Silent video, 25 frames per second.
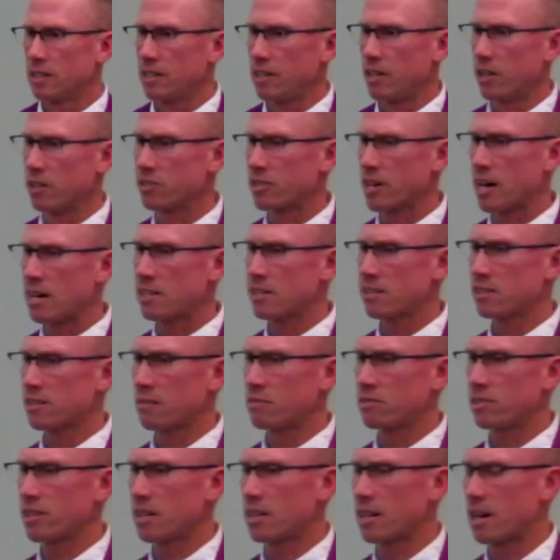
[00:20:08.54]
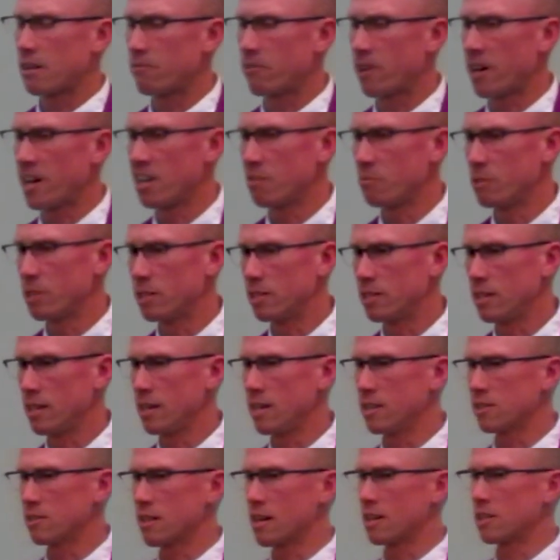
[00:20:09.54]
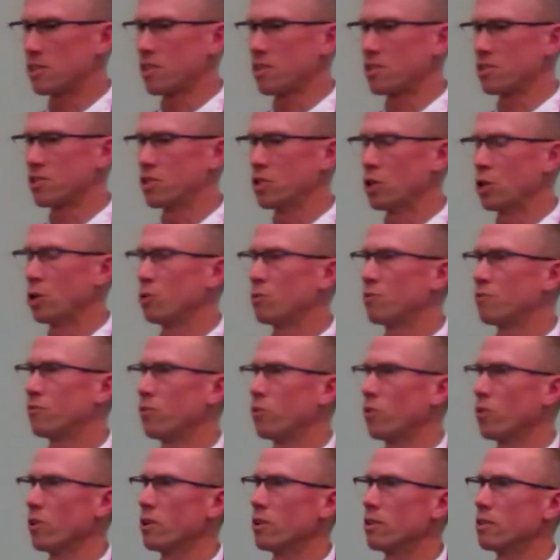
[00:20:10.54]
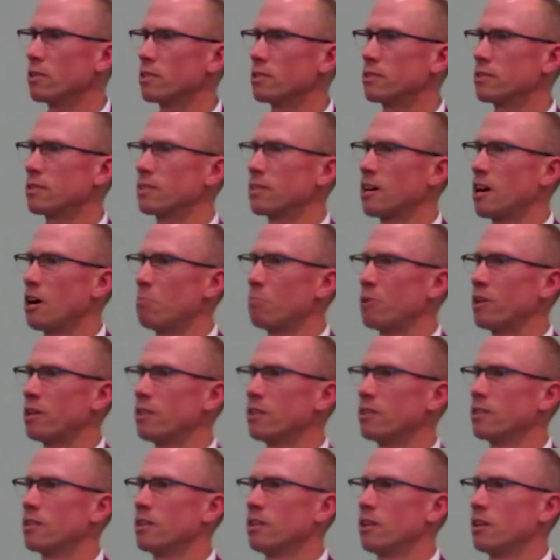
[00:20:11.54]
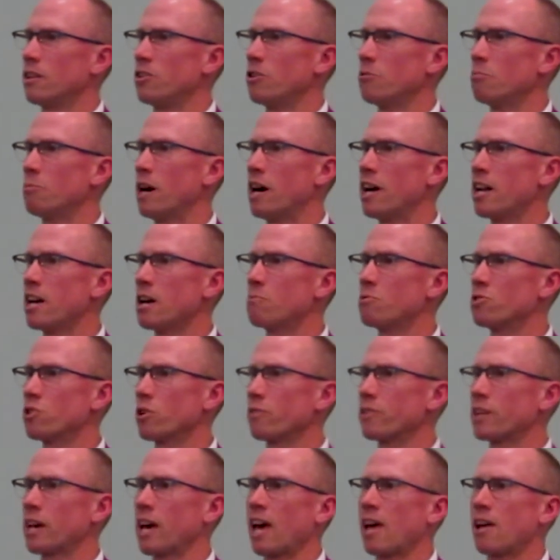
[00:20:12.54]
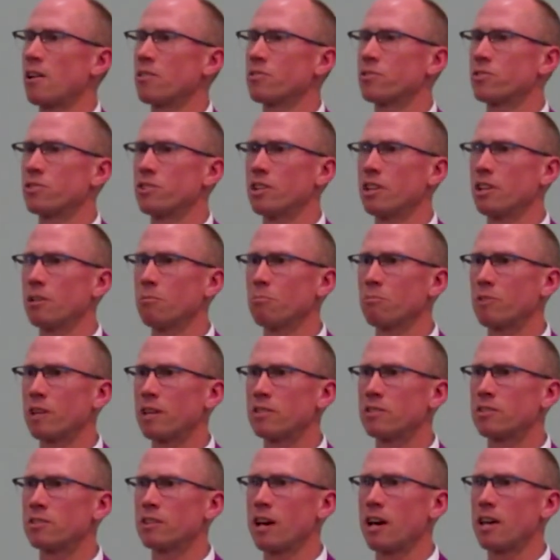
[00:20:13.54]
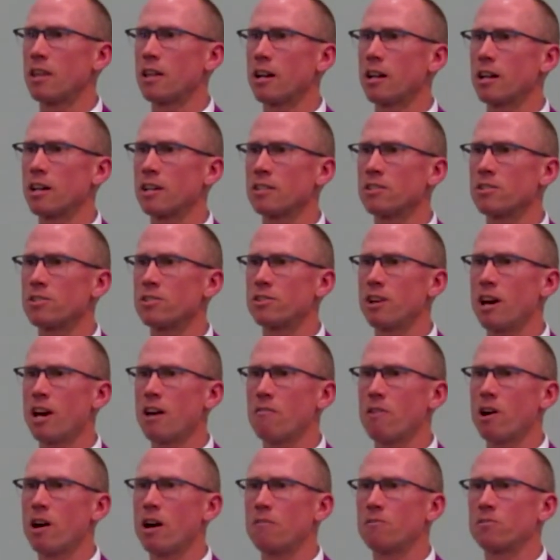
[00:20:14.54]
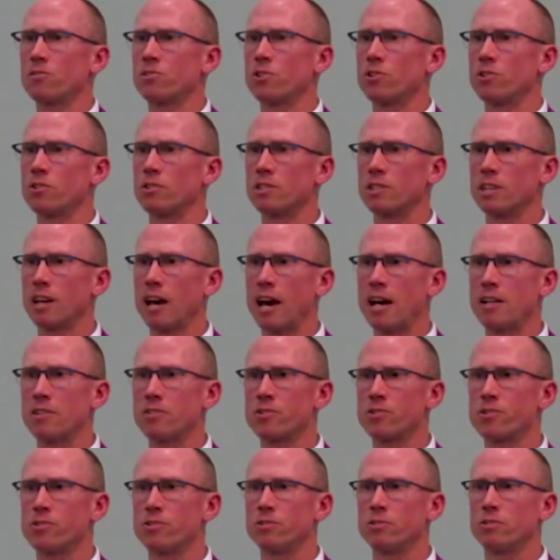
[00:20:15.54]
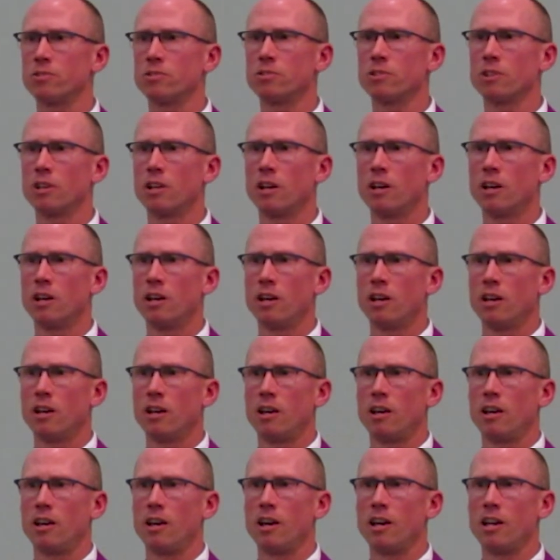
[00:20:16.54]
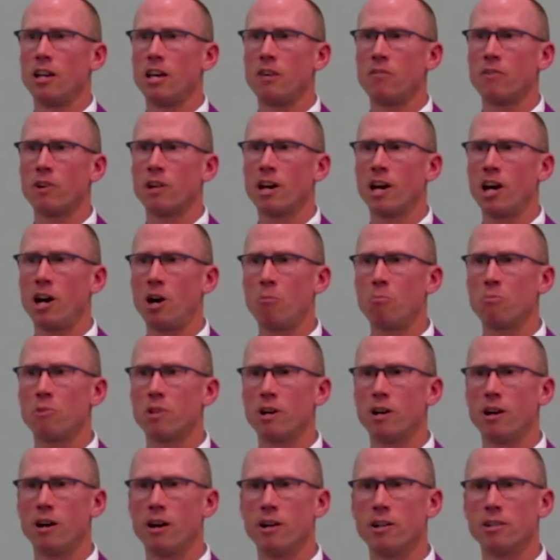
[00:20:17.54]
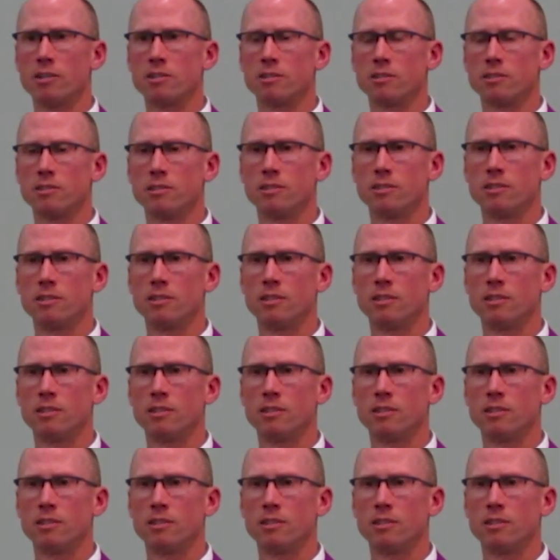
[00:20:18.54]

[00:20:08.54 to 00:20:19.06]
You know, scientists have said that vitamin D is not just good for helping your body absorb calcium, they say that it can stave off certain cancers and even help the heart.